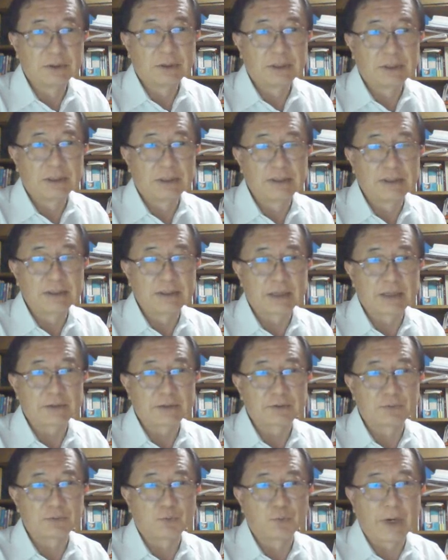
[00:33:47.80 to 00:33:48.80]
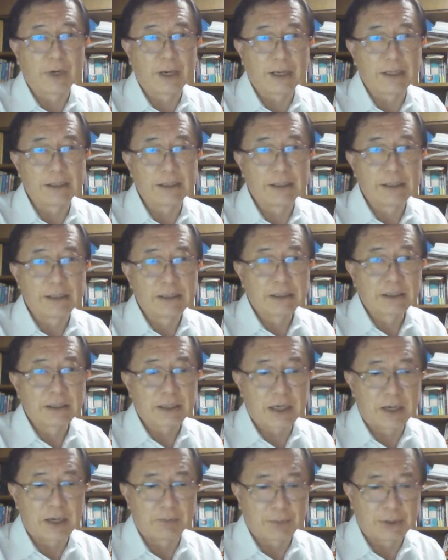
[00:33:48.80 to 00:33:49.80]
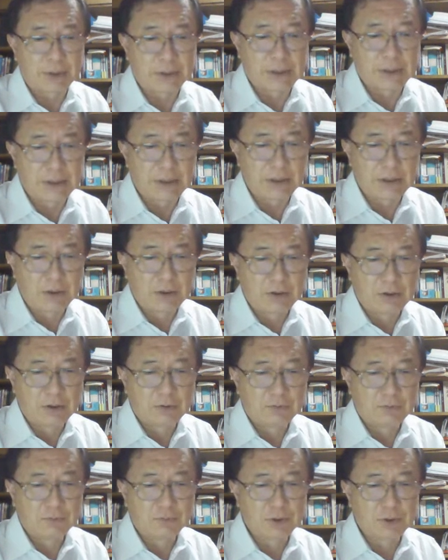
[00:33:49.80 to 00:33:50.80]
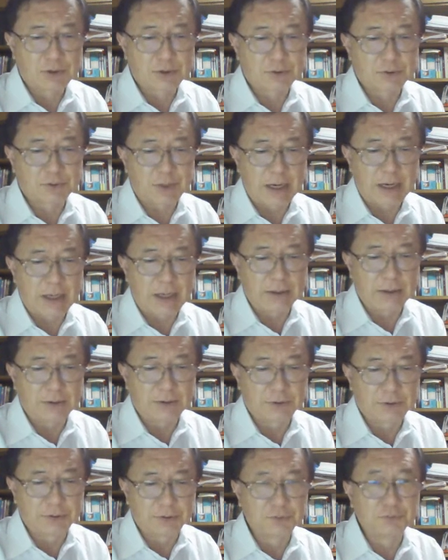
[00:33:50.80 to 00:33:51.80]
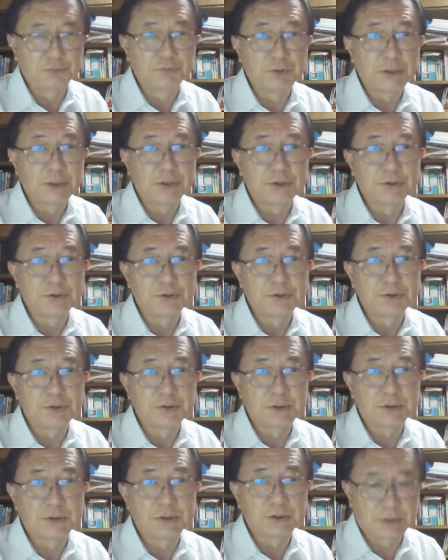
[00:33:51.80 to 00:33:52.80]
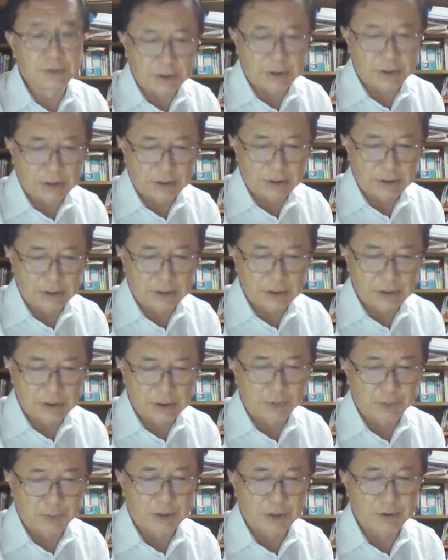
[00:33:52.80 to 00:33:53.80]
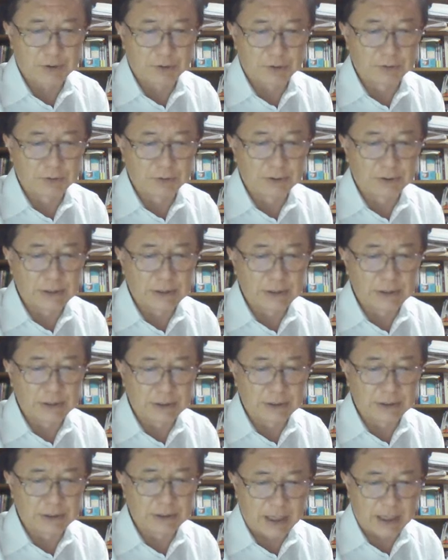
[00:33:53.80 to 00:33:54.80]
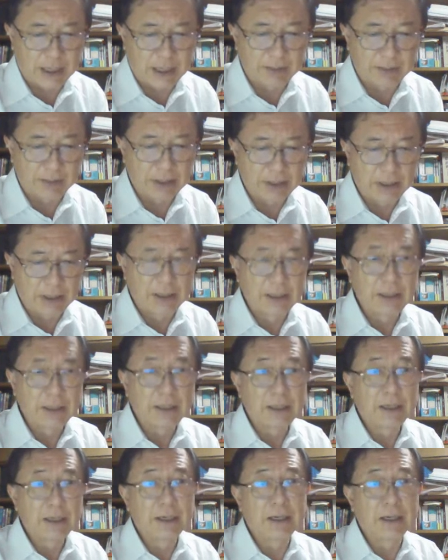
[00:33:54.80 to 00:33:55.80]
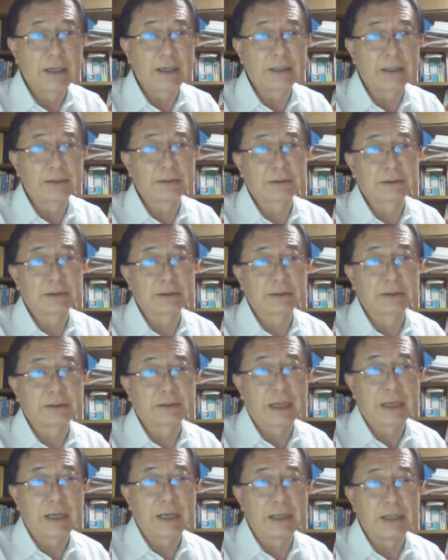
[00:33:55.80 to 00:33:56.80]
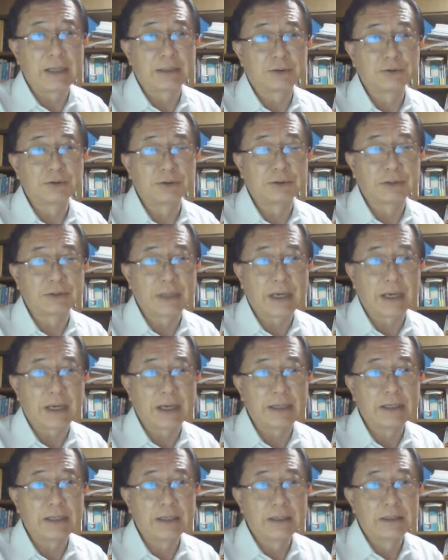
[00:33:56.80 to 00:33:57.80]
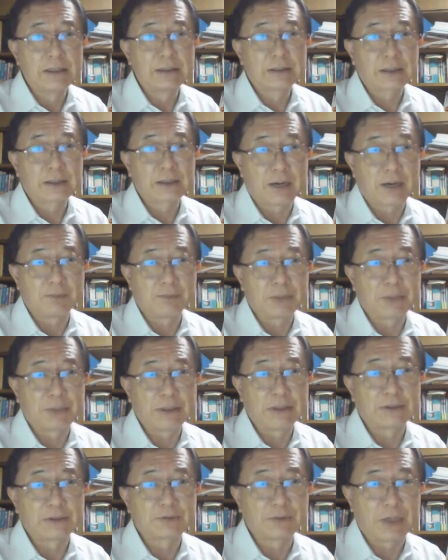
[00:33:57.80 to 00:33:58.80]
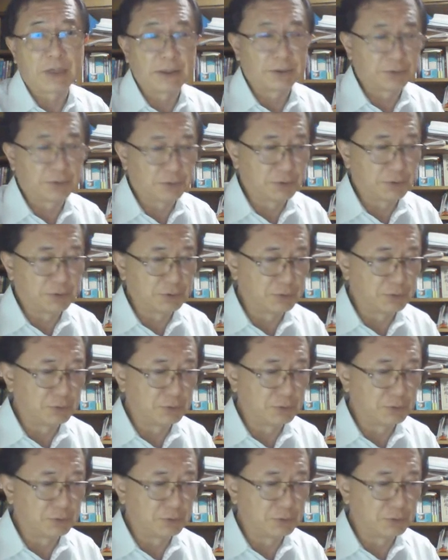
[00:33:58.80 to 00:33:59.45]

In that way, company was trying to reduce the production lead time, and day to day, the company tried to